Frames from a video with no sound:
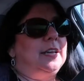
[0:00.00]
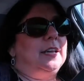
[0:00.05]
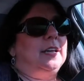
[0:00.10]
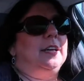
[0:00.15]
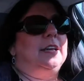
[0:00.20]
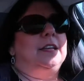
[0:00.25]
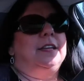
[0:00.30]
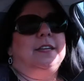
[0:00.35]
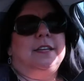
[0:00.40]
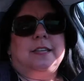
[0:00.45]

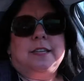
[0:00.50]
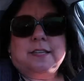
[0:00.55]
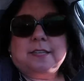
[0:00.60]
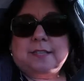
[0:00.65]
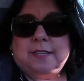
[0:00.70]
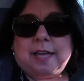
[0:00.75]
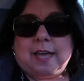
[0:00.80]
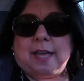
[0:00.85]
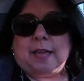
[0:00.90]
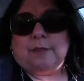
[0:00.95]
uh,
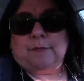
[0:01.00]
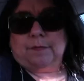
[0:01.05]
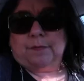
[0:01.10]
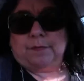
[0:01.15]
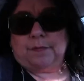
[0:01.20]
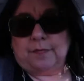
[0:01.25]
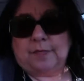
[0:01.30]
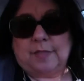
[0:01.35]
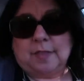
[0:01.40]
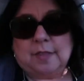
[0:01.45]
yeah,
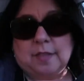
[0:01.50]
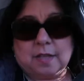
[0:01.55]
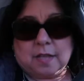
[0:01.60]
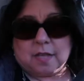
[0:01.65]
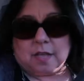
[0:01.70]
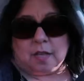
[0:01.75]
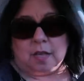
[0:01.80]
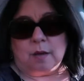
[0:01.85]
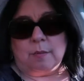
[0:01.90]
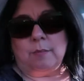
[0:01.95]

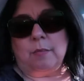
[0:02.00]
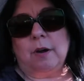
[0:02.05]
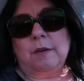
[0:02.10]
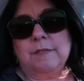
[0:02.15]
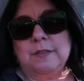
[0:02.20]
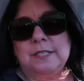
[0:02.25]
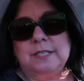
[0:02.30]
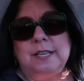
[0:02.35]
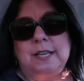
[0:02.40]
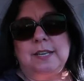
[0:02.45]

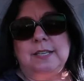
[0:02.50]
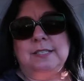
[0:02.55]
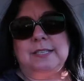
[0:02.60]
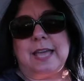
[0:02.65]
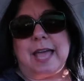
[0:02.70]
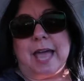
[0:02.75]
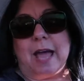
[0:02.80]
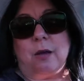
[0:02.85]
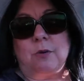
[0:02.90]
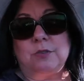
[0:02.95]
Marvin said he's
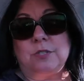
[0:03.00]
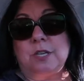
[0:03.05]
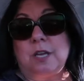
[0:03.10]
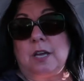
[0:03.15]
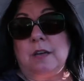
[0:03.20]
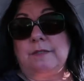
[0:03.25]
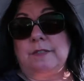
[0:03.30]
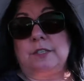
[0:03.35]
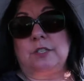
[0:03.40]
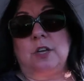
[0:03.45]
out
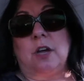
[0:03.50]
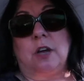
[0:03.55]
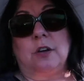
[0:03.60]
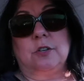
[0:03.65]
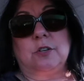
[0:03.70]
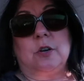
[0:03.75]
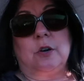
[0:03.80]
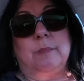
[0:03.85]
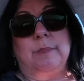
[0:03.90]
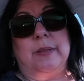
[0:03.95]
of the
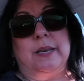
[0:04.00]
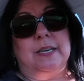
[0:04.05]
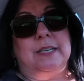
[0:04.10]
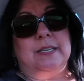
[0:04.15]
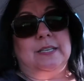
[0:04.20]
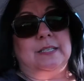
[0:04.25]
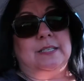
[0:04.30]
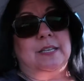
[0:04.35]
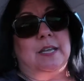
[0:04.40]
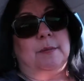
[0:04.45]
doctor, but he
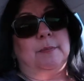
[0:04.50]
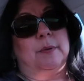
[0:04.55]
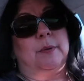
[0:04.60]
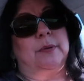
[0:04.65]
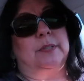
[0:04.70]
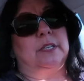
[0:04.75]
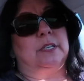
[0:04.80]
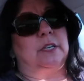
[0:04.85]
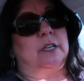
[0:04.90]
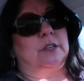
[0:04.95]
didn't tell me
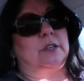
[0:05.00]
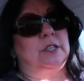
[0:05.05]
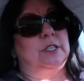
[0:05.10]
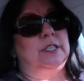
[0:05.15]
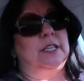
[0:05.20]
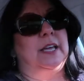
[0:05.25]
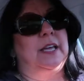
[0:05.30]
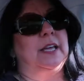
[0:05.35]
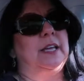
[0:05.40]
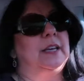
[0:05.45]
what the doctor
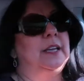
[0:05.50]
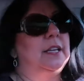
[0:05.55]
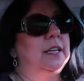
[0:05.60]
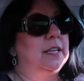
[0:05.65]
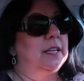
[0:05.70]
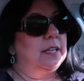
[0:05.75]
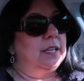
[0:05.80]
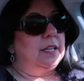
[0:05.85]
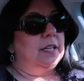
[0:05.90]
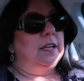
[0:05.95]
said.
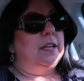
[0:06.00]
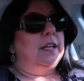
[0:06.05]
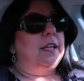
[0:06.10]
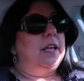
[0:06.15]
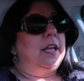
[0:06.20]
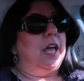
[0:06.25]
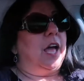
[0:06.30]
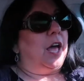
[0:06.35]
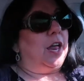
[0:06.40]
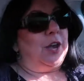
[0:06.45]

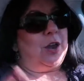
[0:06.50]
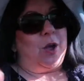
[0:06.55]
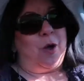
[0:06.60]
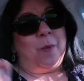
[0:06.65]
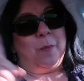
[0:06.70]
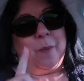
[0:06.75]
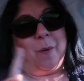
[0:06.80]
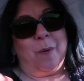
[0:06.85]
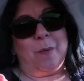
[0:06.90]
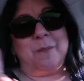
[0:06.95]

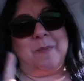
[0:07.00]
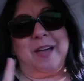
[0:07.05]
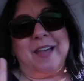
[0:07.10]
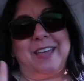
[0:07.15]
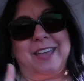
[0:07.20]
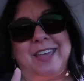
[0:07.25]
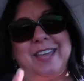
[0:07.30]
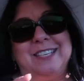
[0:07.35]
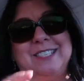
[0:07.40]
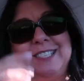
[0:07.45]
No more
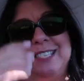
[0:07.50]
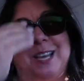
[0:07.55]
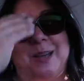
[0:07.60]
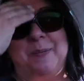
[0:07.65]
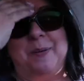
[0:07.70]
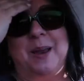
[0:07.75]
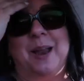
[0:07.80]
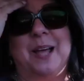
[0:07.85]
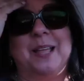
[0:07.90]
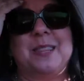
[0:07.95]
monkeys
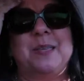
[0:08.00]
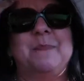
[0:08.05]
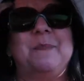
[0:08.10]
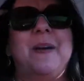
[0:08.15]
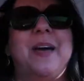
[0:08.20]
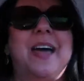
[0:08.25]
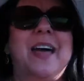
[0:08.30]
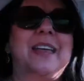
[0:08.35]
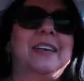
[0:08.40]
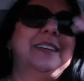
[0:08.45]
jumping on the
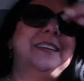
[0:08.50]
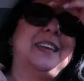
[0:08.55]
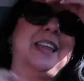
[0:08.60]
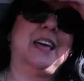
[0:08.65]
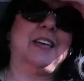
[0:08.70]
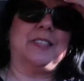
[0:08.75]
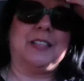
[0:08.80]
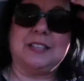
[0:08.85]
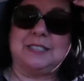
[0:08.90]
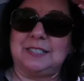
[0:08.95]
bed.
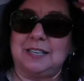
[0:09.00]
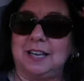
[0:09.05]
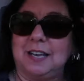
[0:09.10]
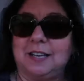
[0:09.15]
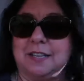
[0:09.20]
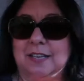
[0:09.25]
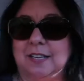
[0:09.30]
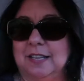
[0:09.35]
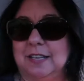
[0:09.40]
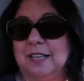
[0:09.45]
No, that's
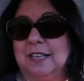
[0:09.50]
not,